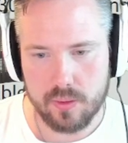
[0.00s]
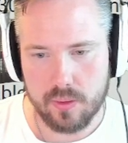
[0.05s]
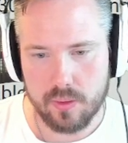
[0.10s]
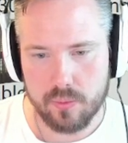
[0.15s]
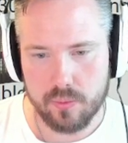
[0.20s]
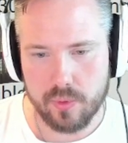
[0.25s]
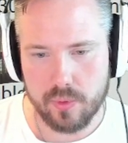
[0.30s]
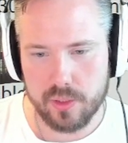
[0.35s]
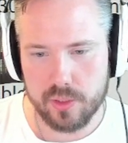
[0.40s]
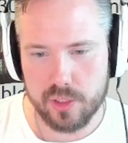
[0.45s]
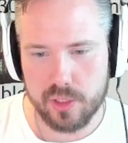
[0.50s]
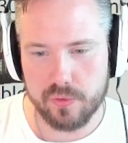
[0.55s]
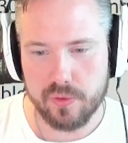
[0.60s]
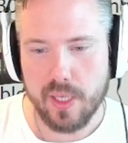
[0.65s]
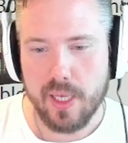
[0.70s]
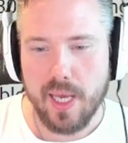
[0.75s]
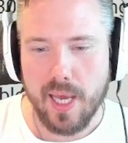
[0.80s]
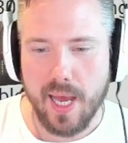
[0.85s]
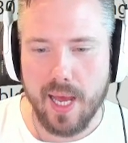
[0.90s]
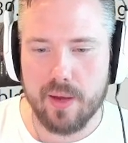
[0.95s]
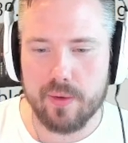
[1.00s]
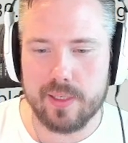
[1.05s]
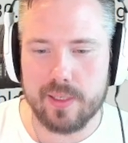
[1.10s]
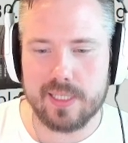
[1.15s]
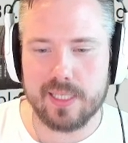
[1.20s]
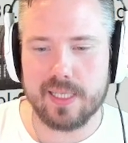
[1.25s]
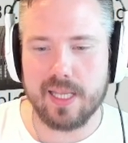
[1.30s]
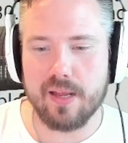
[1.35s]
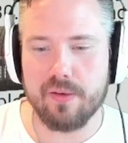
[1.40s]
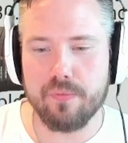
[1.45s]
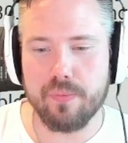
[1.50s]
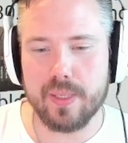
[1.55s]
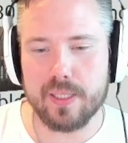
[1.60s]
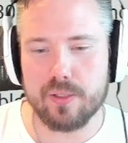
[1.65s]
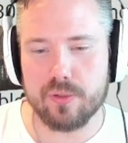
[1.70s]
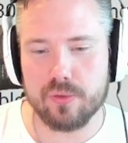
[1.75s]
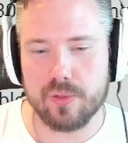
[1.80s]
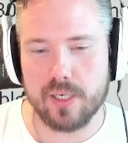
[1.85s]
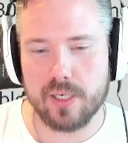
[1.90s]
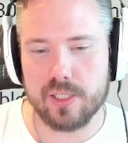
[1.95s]
Rudder shift. How does it have
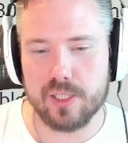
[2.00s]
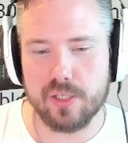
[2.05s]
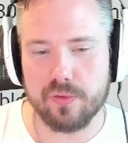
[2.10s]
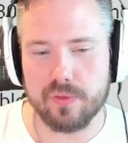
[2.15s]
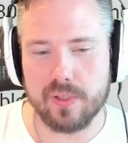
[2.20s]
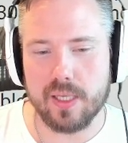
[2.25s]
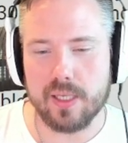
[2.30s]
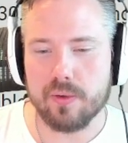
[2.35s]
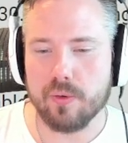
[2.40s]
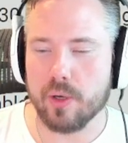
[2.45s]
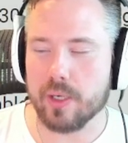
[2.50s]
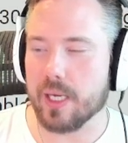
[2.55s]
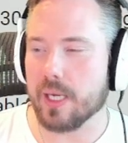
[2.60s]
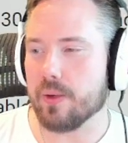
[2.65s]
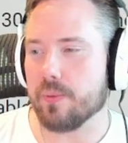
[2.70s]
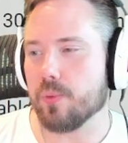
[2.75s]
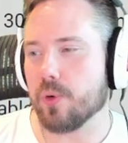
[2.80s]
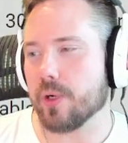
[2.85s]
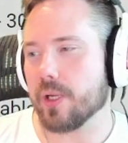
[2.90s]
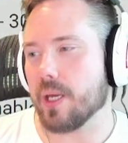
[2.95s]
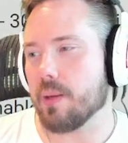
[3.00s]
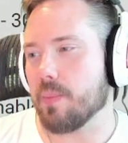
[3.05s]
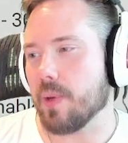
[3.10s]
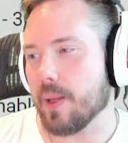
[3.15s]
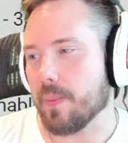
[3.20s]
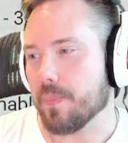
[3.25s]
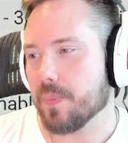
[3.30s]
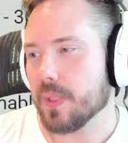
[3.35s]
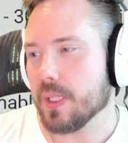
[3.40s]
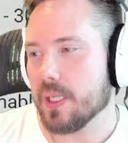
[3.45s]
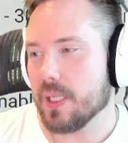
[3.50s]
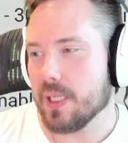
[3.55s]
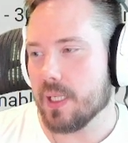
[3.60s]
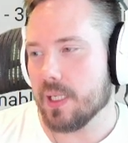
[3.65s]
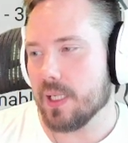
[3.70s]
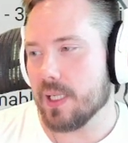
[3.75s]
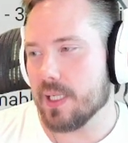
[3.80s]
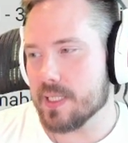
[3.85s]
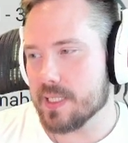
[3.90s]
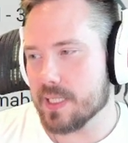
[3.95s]
better rudder shift? Okay, Wargaming.
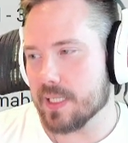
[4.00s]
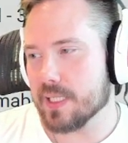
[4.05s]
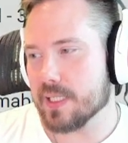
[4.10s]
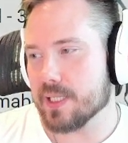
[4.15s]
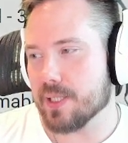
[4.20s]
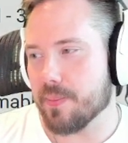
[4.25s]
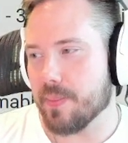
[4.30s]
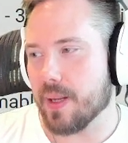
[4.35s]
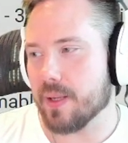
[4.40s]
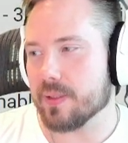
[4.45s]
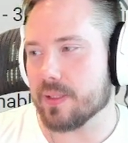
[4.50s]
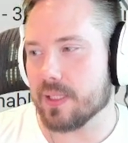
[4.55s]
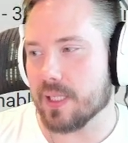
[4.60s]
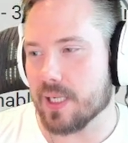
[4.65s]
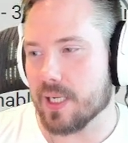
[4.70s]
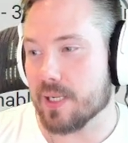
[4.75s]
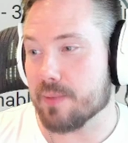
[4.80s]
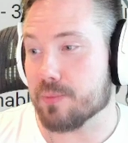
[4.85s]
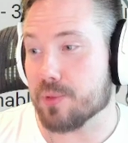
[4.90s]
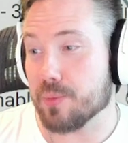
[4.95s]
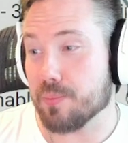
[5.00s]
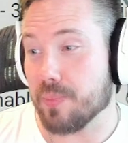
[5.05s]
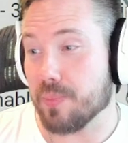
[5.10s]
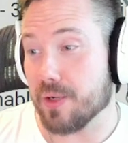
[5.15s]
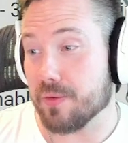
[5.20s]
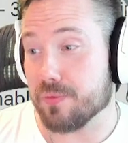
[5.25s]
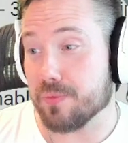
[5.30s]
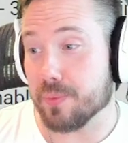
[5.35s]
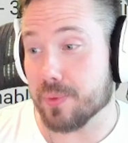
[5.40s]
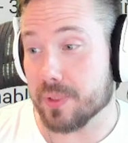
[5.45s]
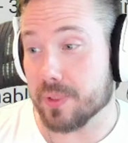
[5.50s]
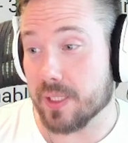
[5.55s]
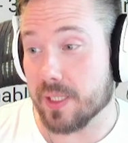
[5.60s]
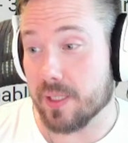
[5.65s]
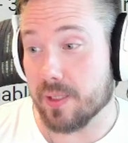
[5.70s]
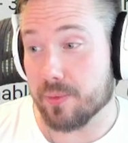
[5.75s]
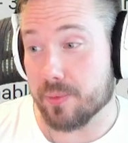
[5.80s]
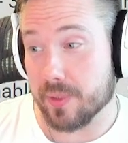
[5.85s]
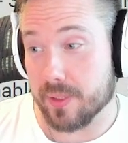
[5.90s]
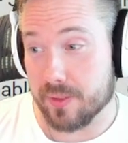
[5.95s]
Isn't it about time to buff
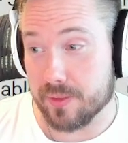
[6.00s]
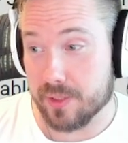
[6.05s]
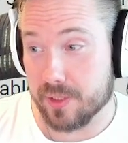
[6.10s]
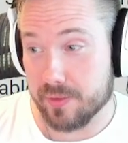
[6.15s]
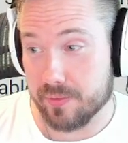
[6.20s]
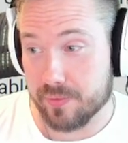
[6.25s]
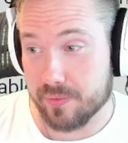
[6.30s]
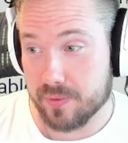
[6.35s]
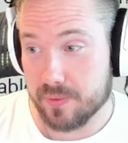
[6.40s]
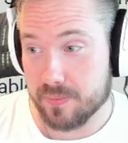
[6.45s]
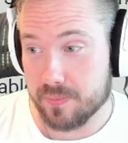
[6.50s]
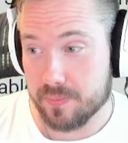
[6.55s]
Montana rudder shift?